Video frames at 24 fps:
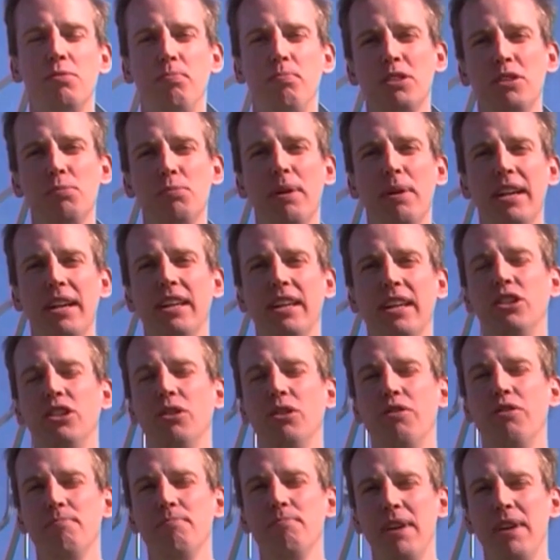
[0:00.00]
and this has been an
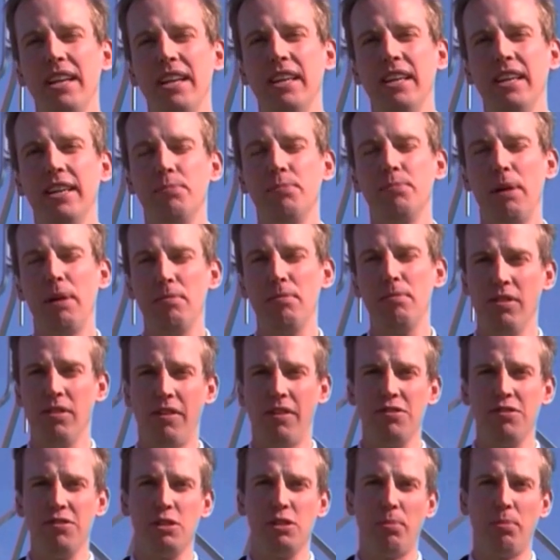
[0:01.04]
issue for many years. People
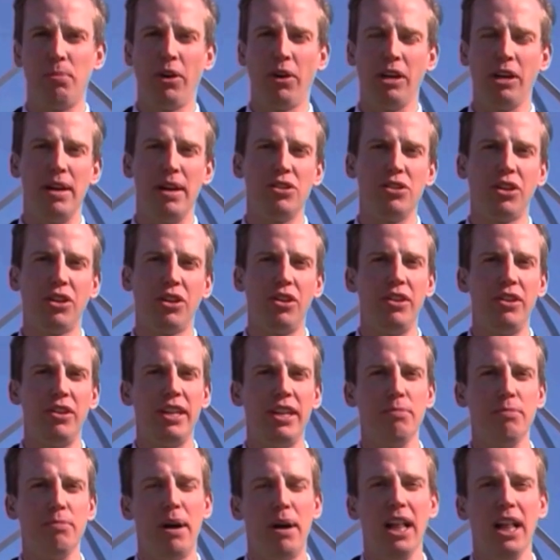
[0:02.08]
have often spoken about security
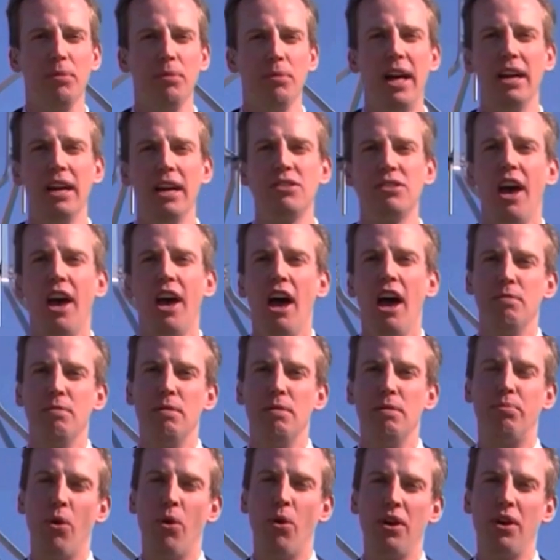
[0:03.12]
here at Parliament House,
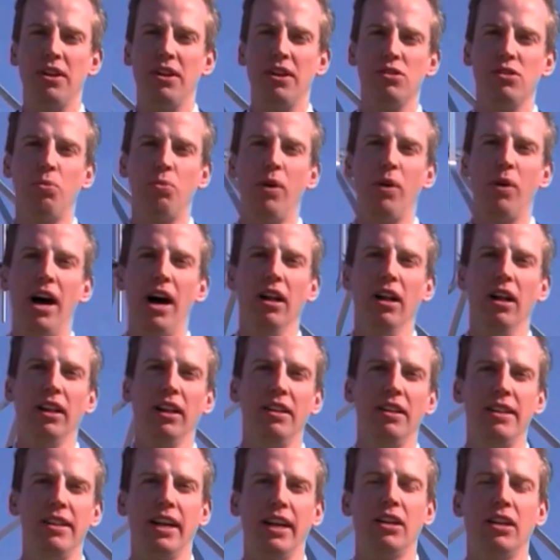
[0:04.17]
but brought in as well
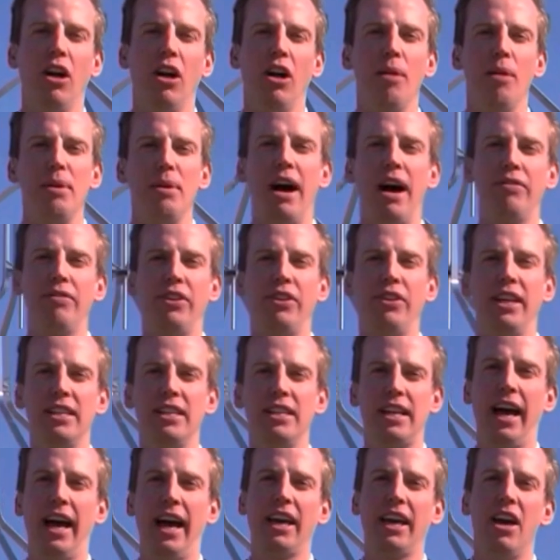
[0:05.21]
in that climate after the
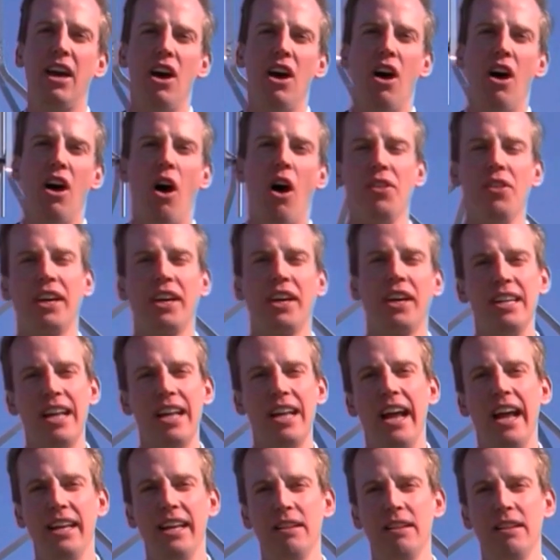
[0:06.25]
attack on the
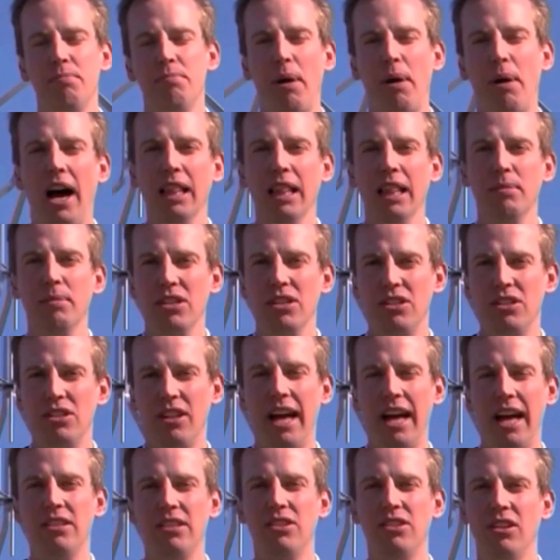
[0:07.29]
Canadian Parliament. So
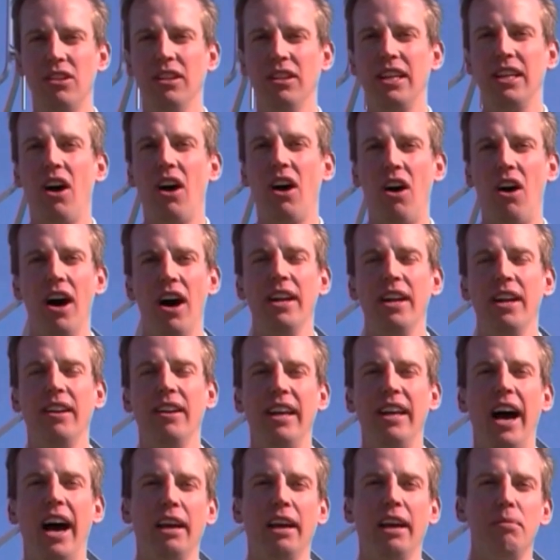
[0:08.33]
that certainly heightened
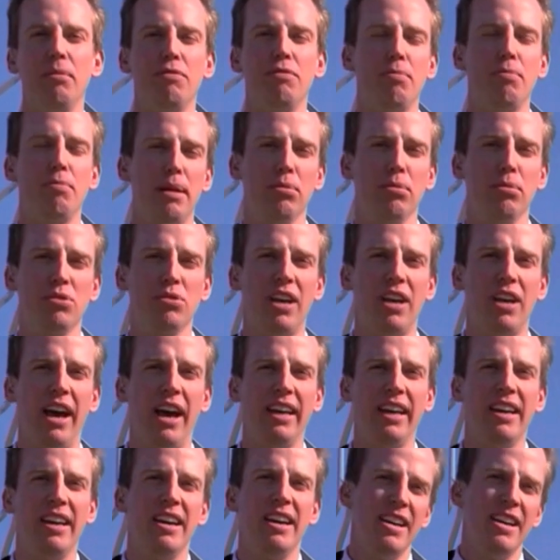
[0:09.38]
the argument for people
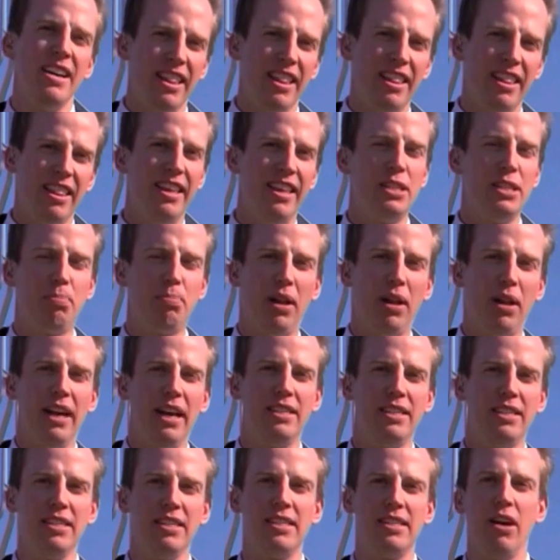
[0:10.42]
saying this
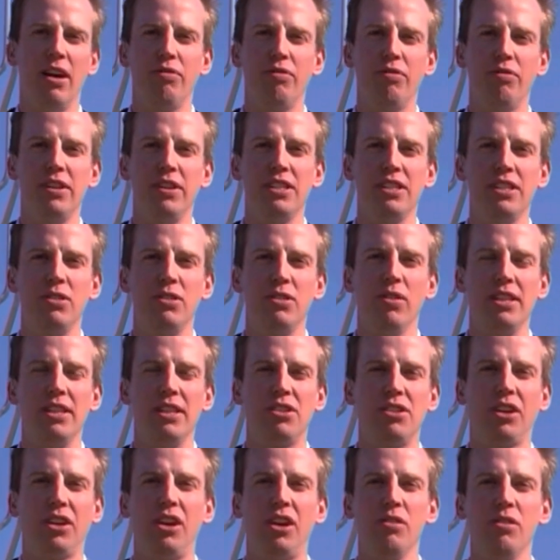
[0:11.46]
place itself isn't all
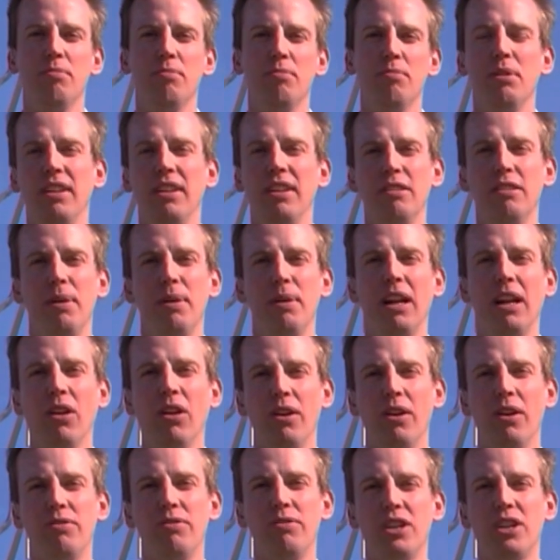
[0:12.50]
that secure. But there's been a
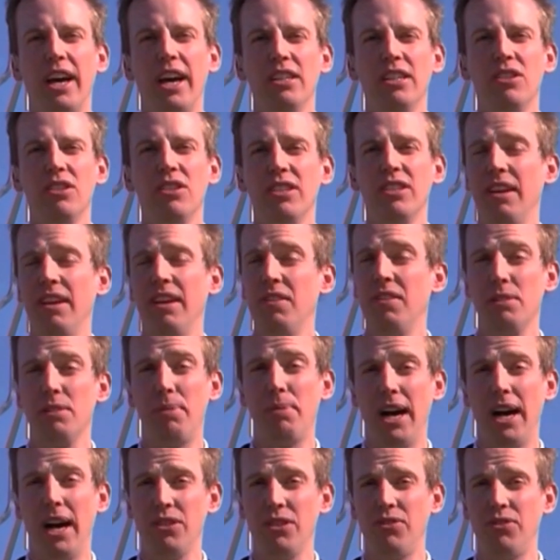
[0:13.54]
lot of changes, even in the
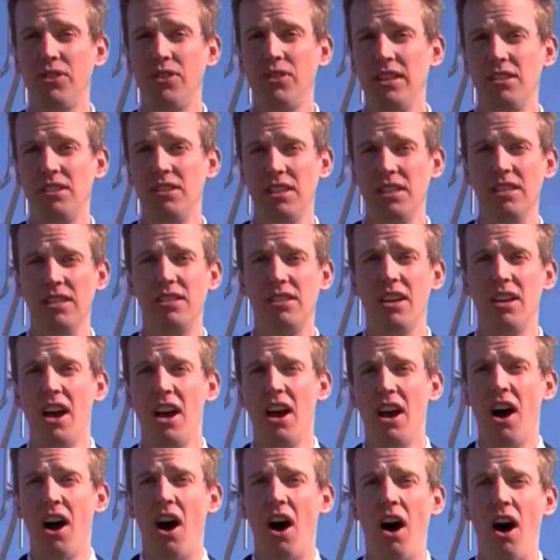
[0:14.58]
past few years since
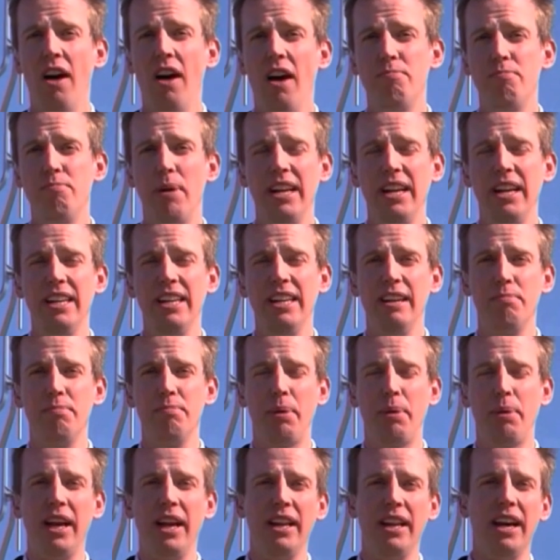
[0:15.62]
I've been here,
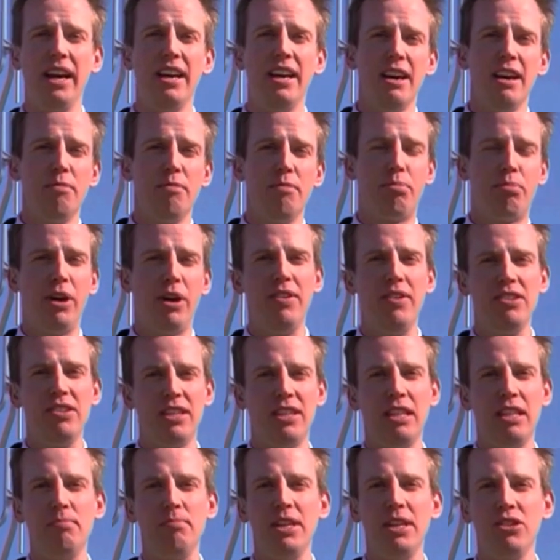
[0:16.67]
Peter.
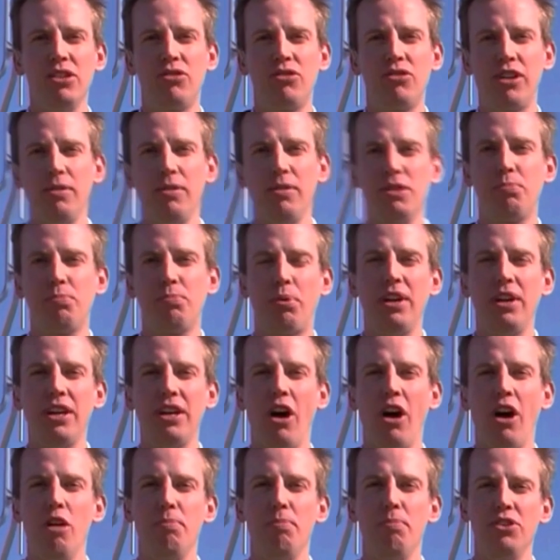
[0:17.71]
Previously, the ministry was
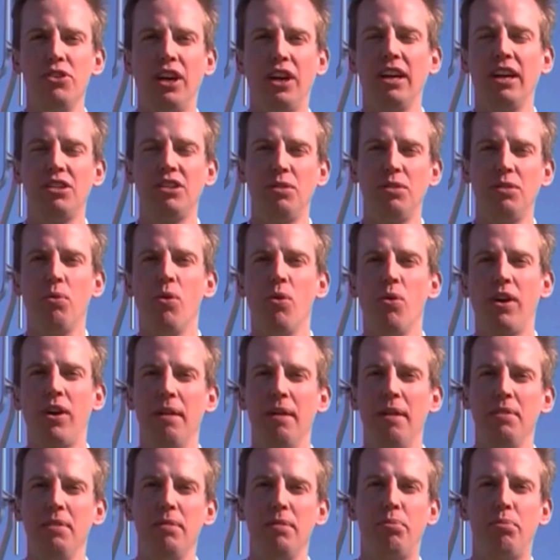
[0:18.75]
pretty open. You could actually walk
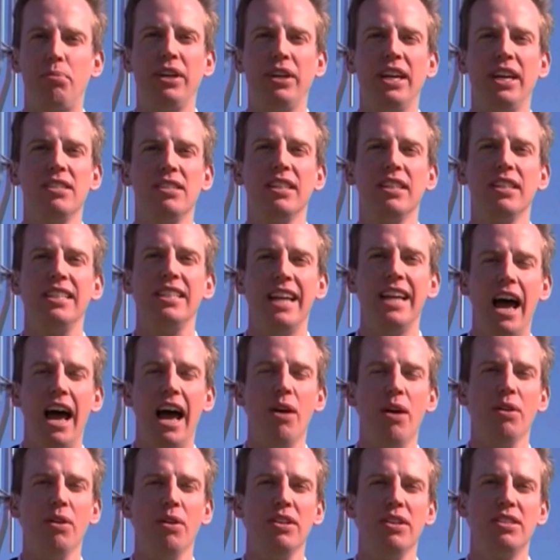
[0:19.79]
up there pretty easily.
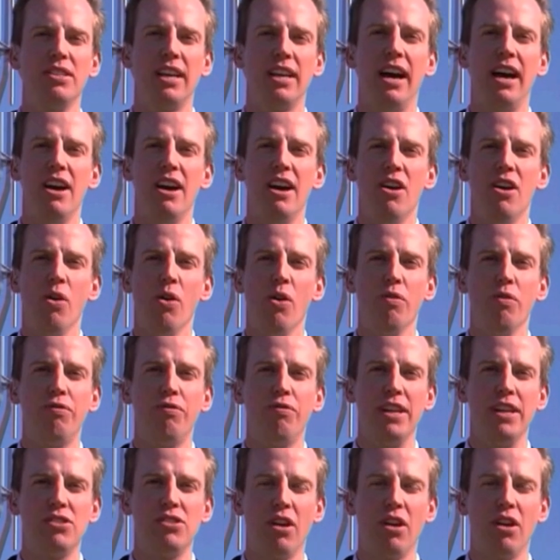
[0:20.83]
Now it's all
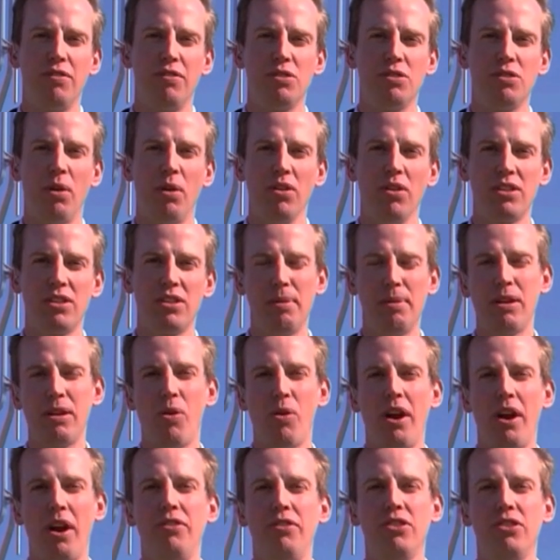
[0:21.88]
fenced off as well. So there have
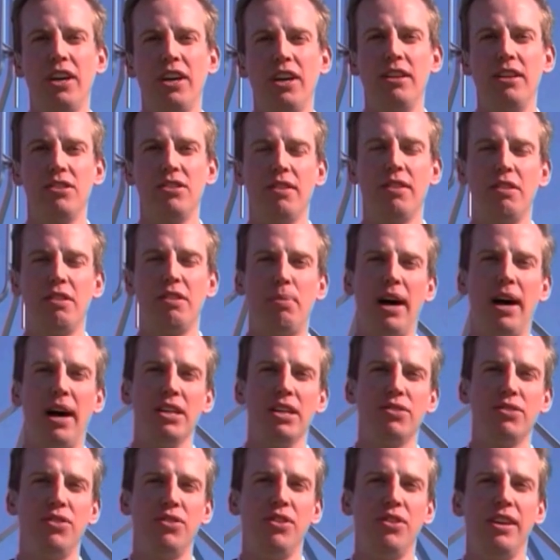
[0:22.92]
been quite a few changes over the
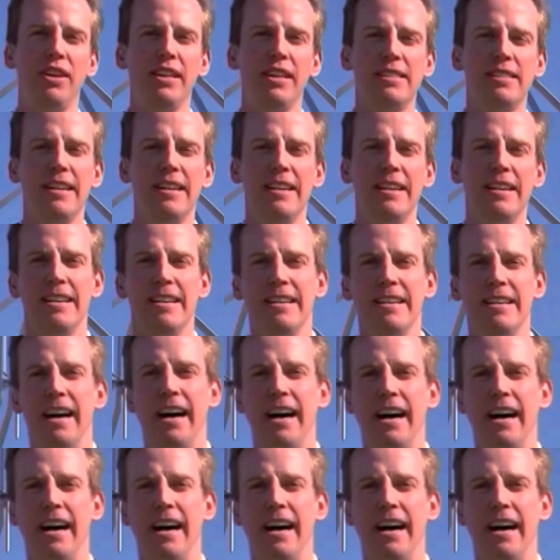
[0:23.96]
past few years.